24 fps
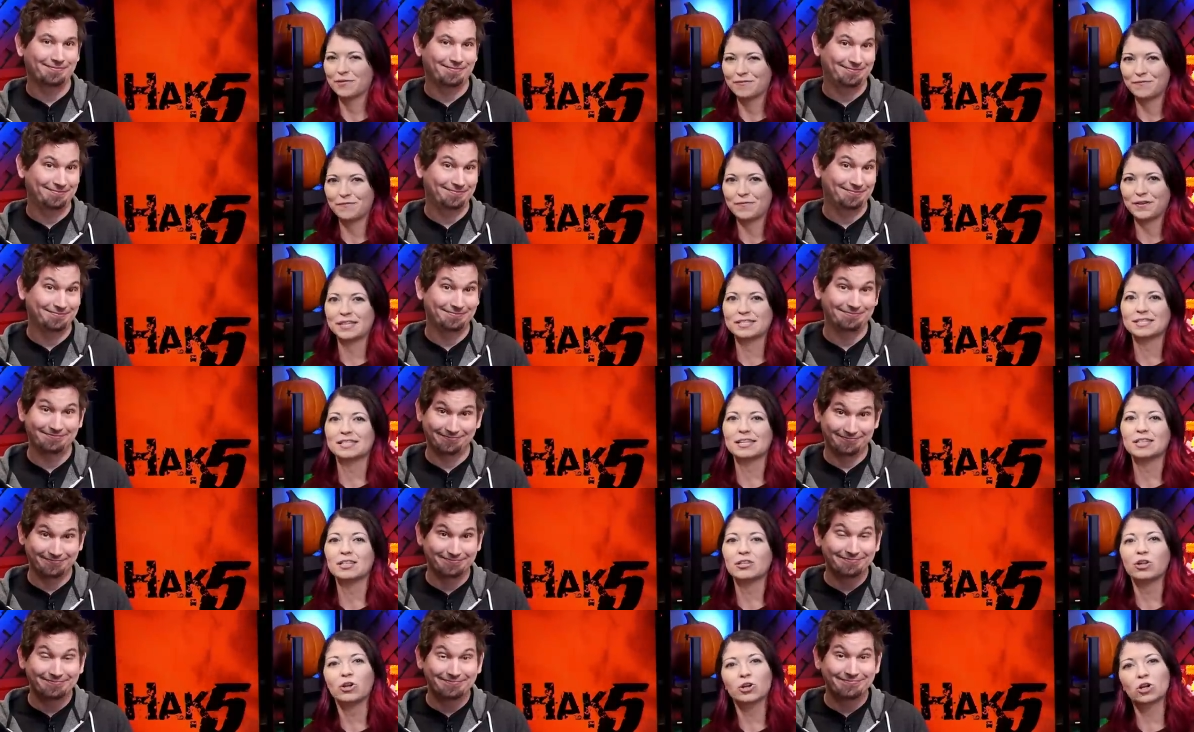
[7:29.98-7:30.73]

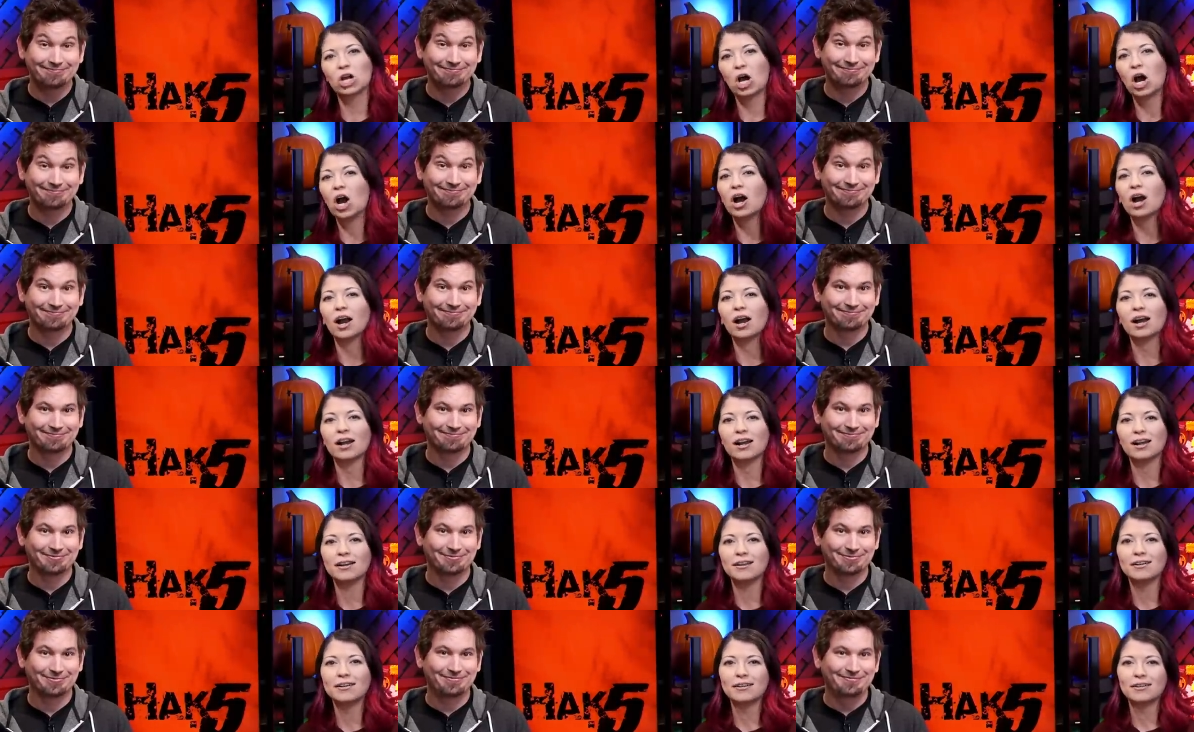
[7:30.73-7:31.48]
Speaker 1: fixing their
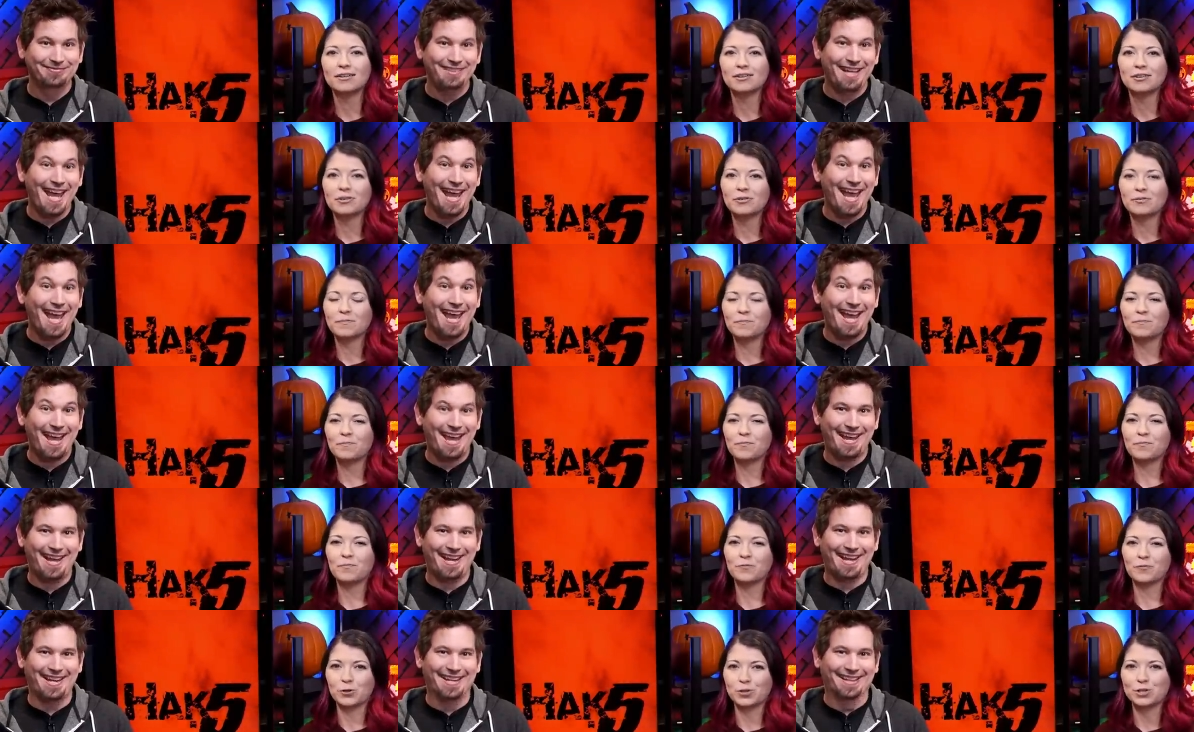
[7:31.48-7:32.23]
car.
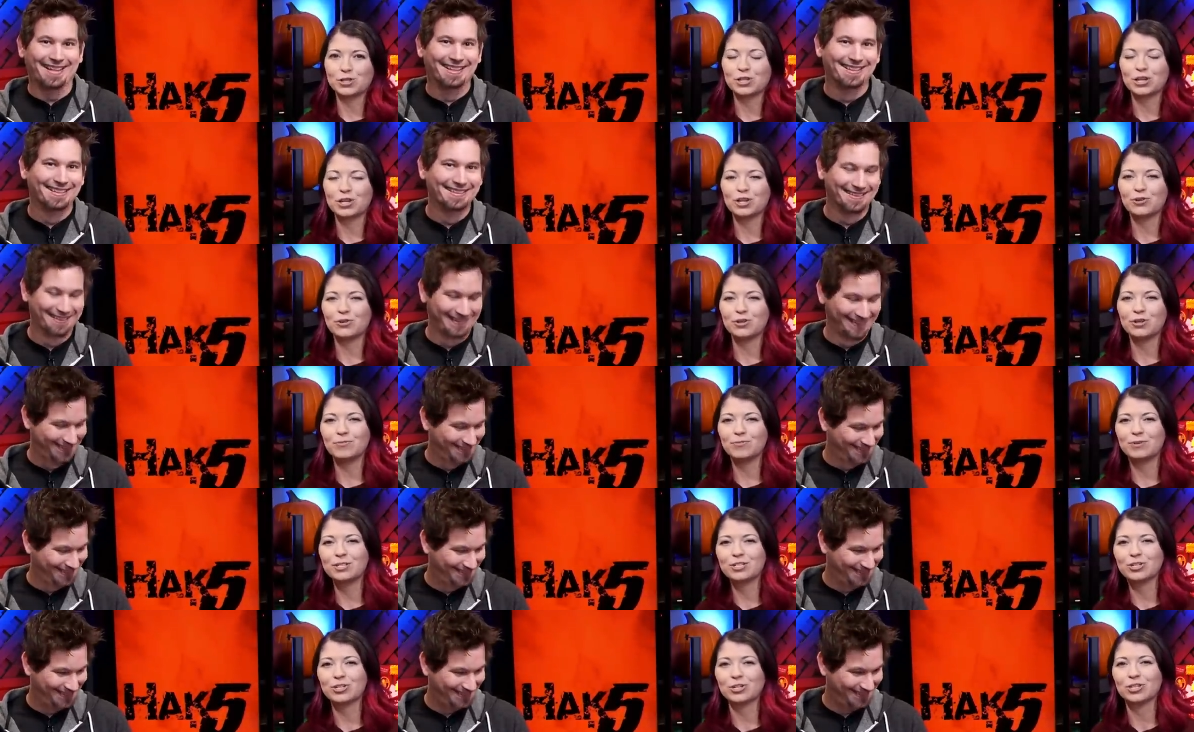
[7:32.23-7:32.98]
Yay! For security
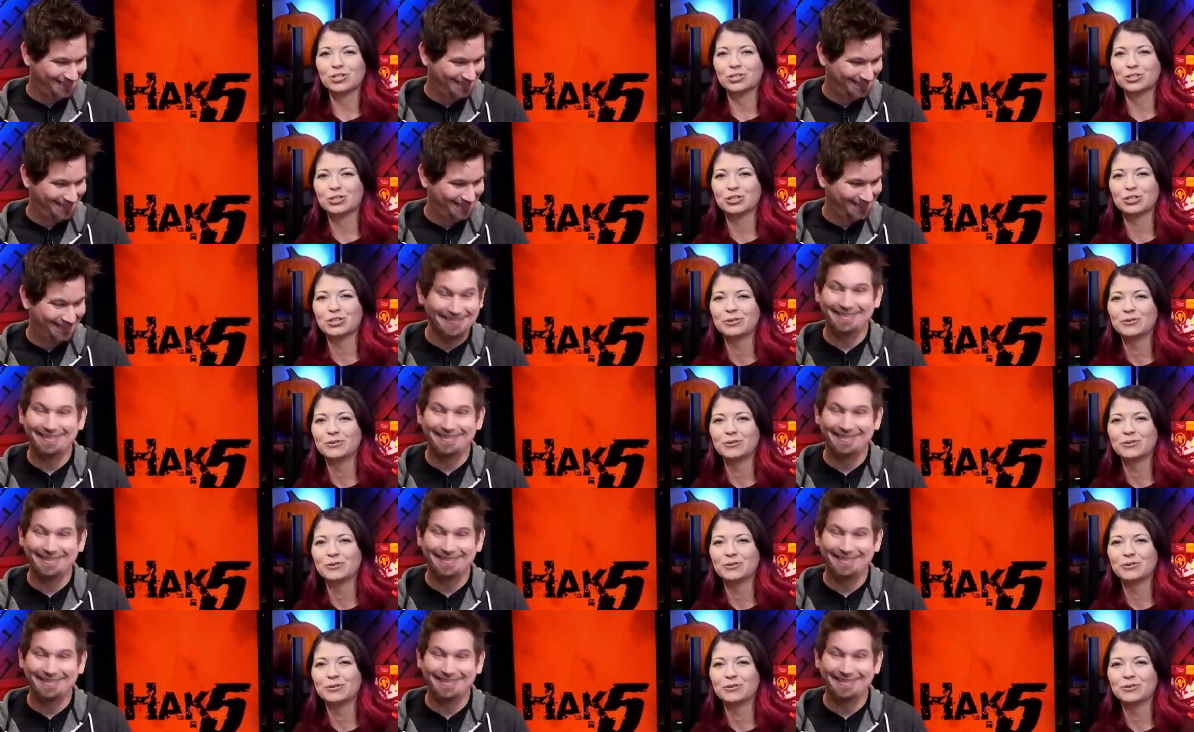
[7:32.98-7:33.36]
research.